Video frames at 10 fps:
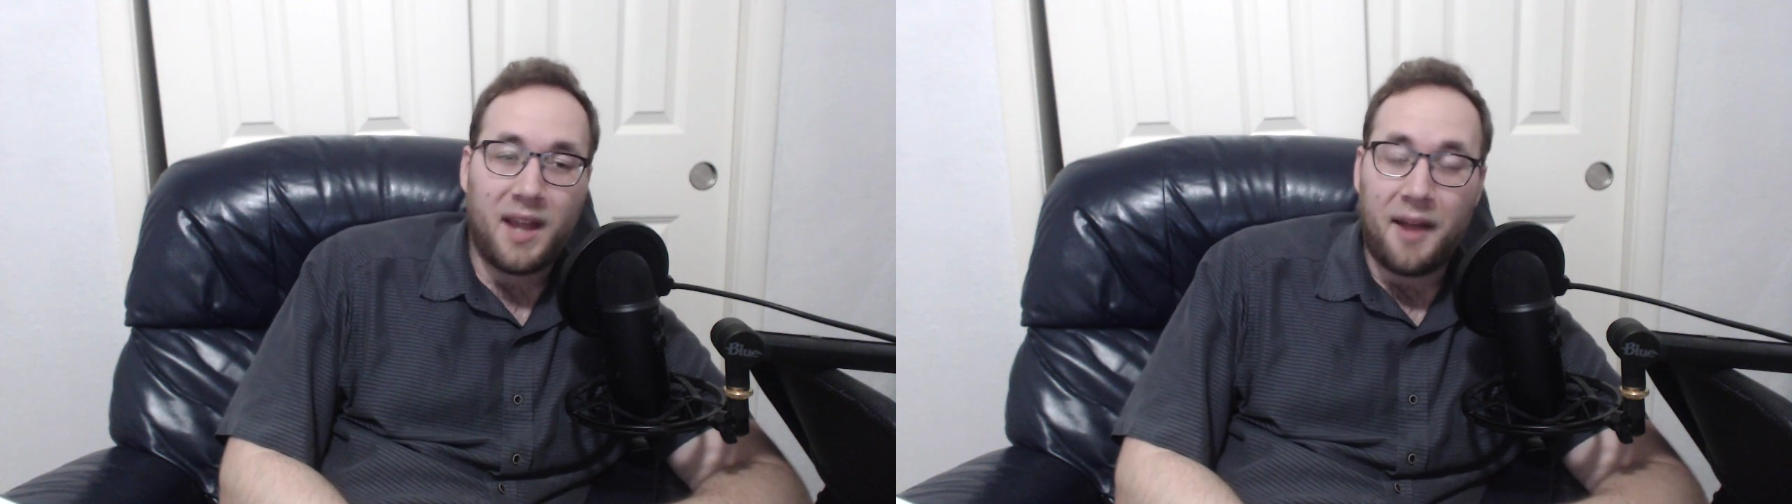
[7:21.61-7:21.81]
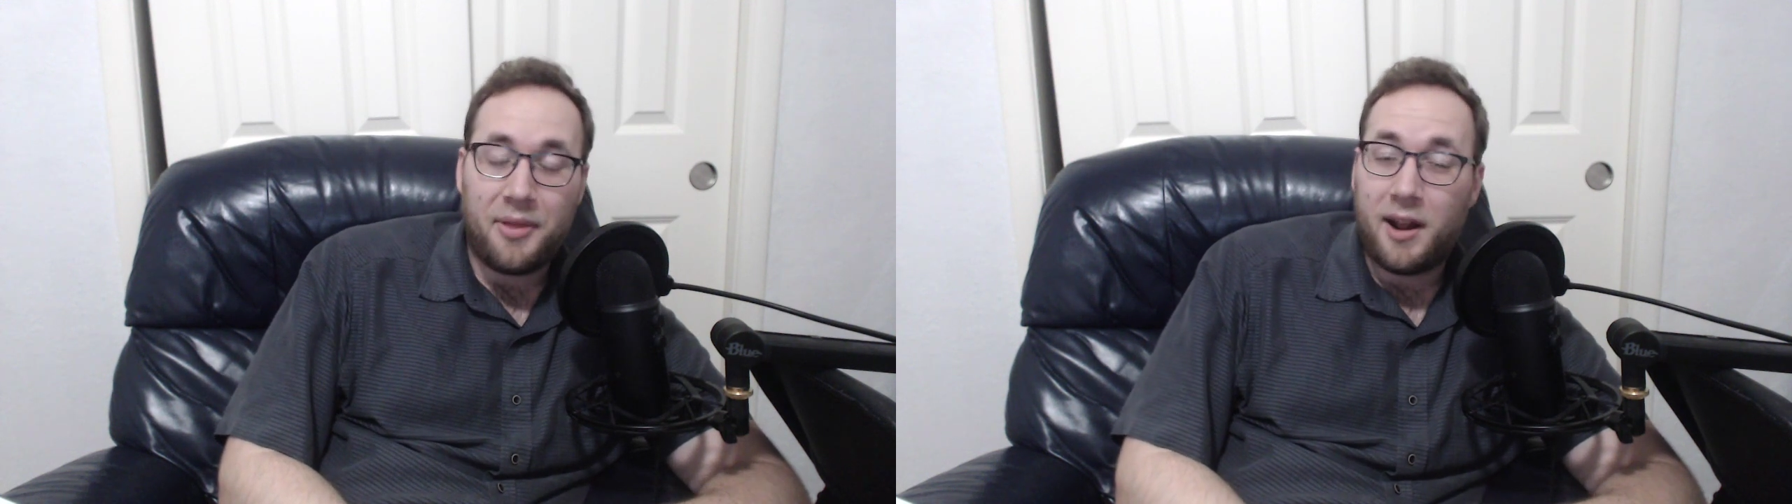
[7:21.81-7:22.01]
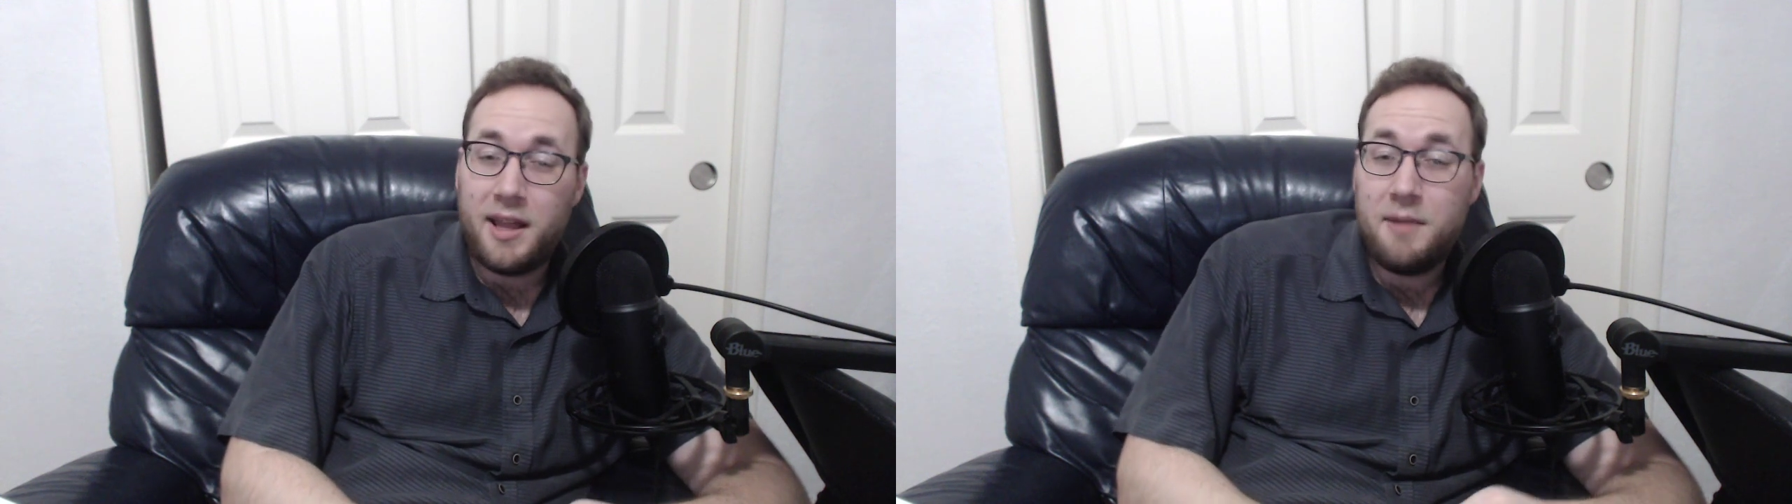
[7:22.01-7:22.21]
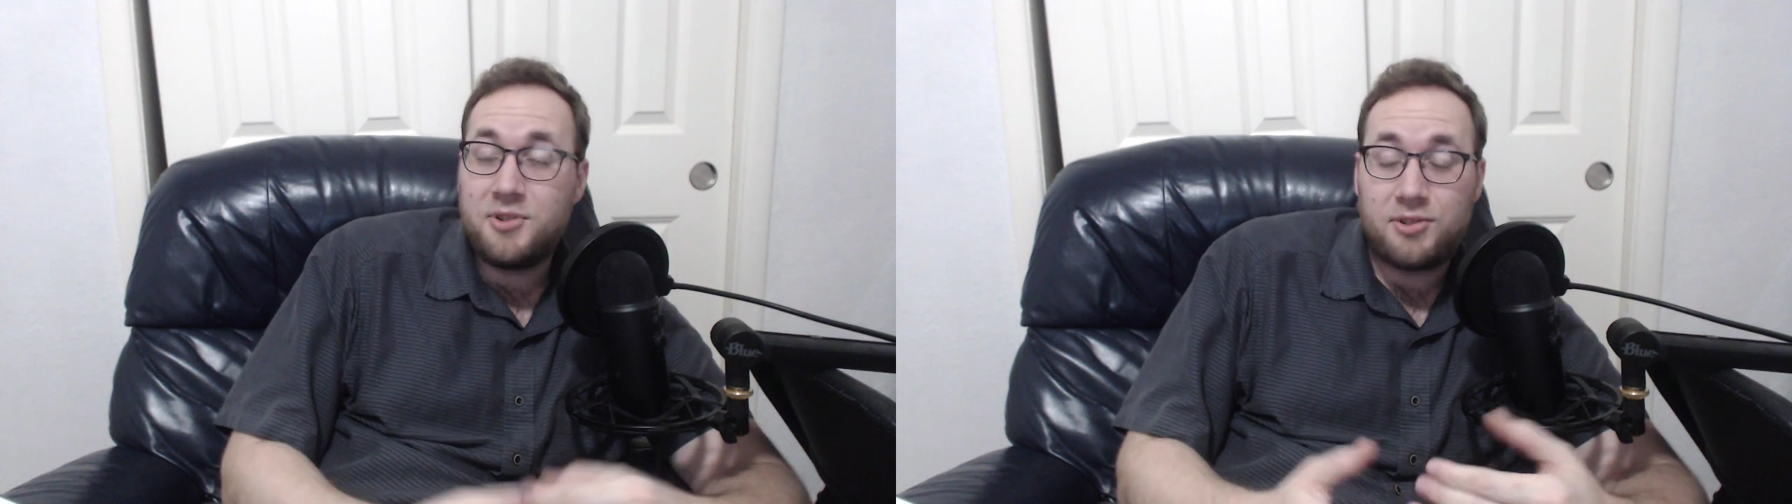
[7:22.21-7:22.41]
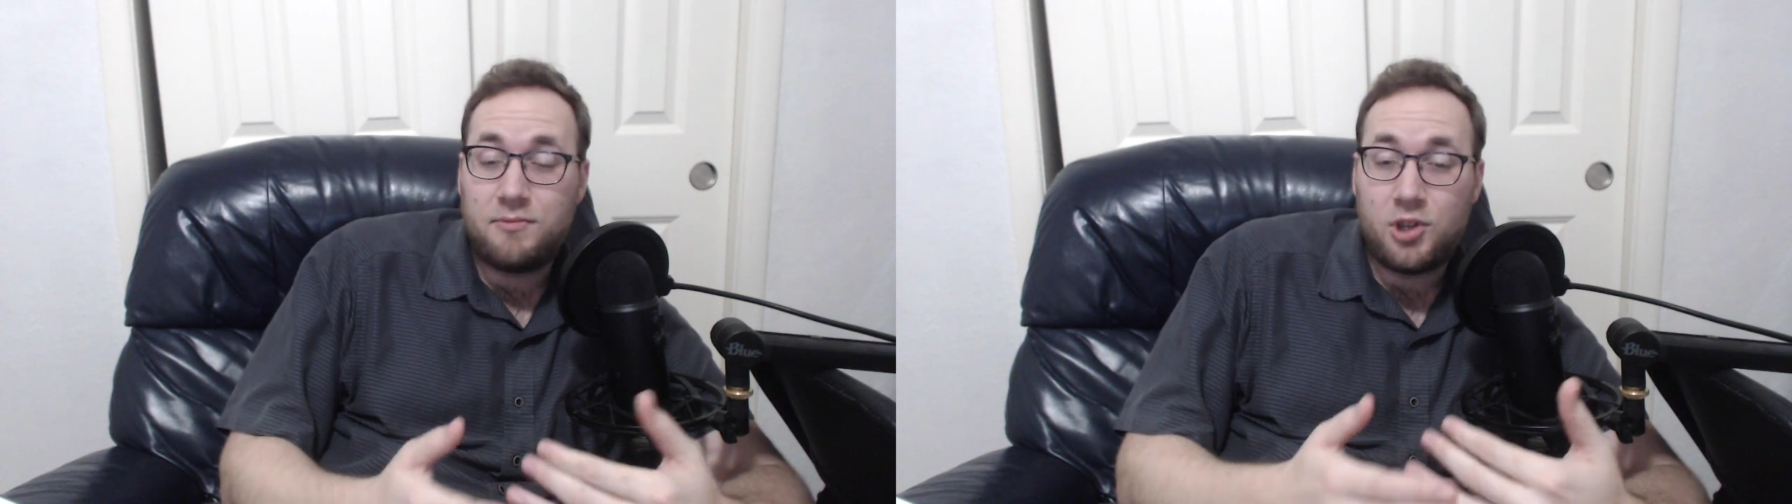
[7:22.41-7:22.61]
I thought it
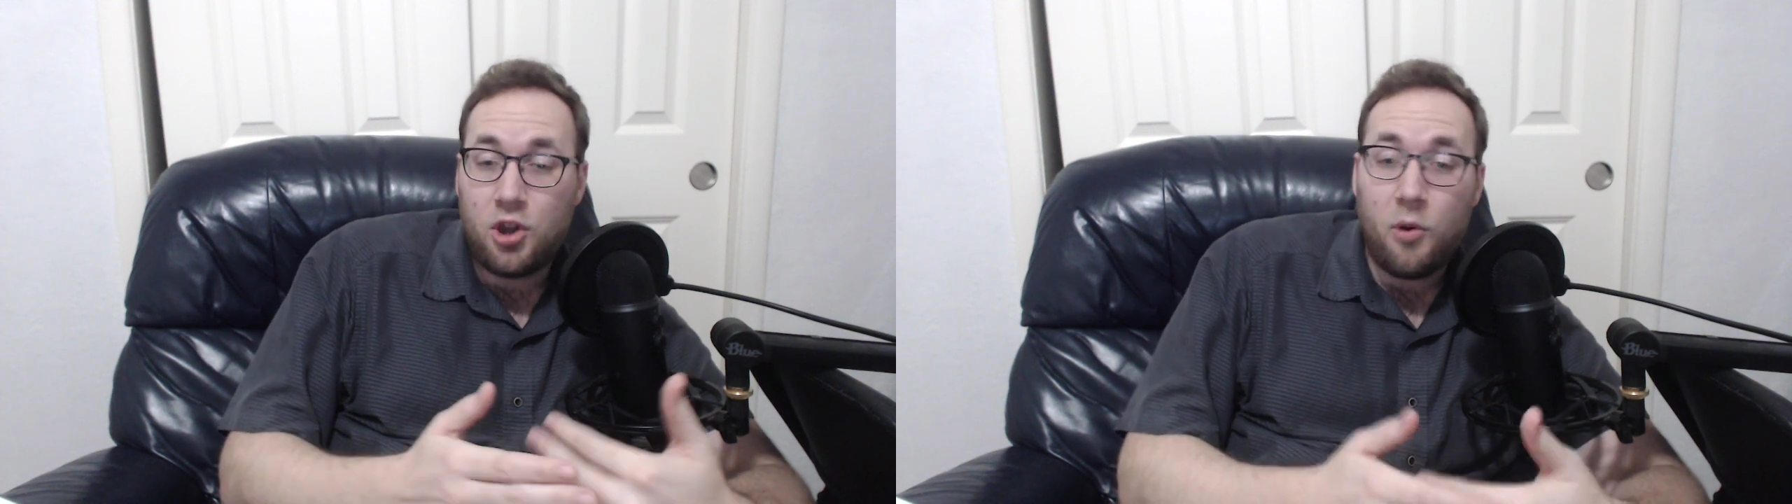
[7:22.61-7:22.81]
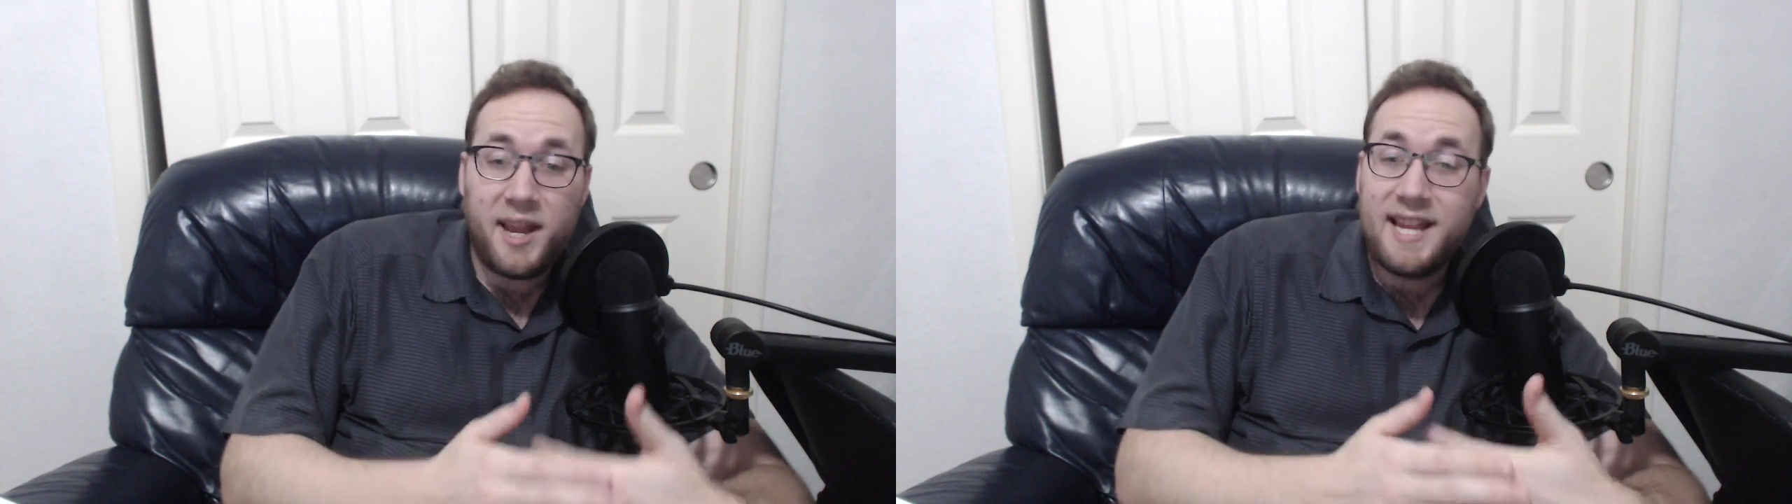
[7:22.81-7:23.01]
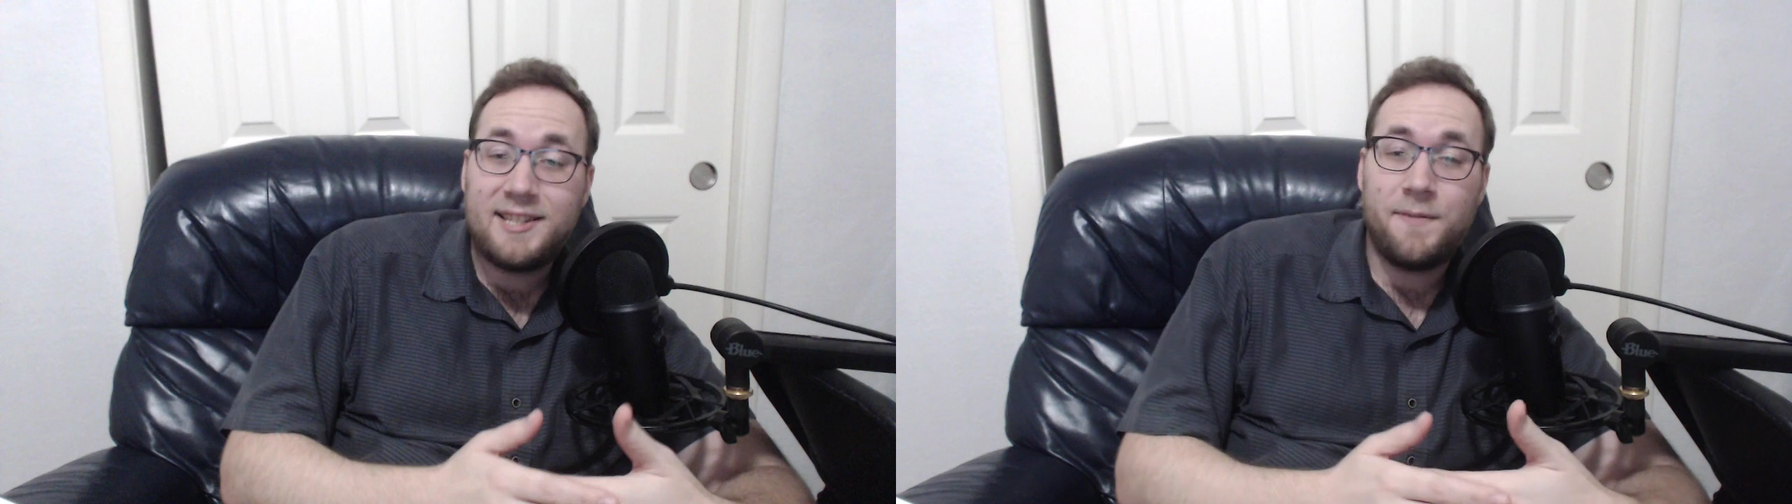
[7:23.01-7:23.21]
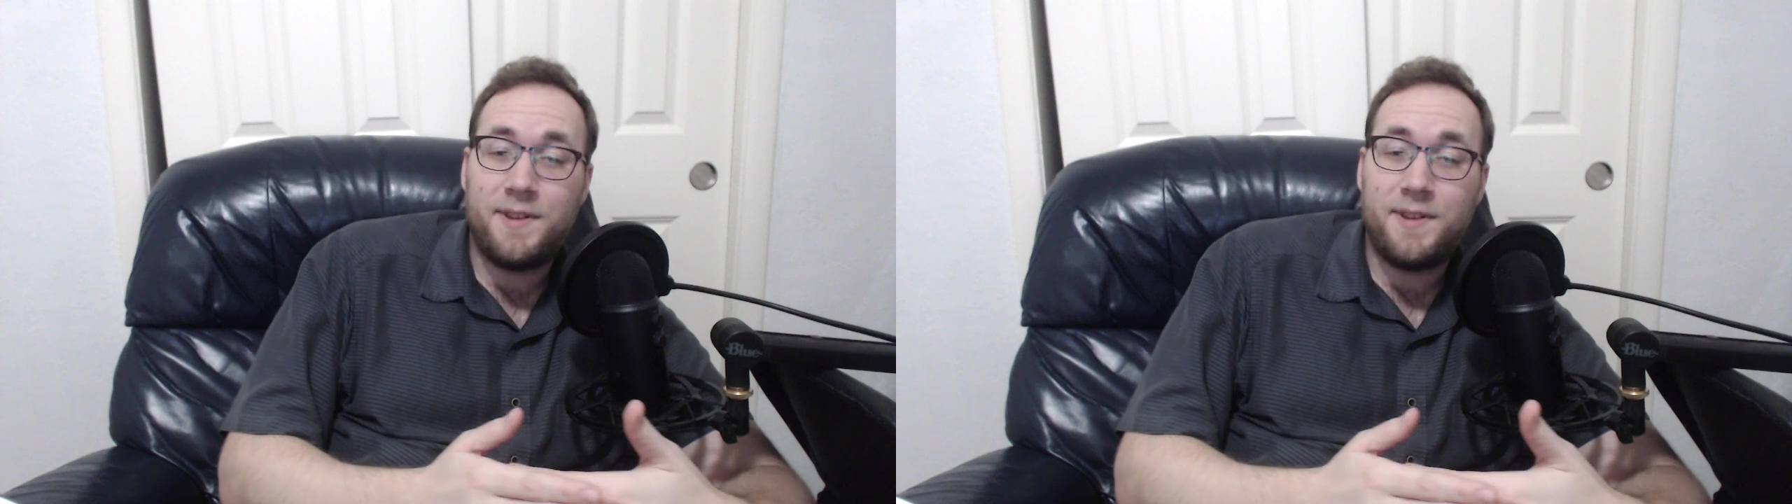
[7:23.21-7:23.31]
was cohesive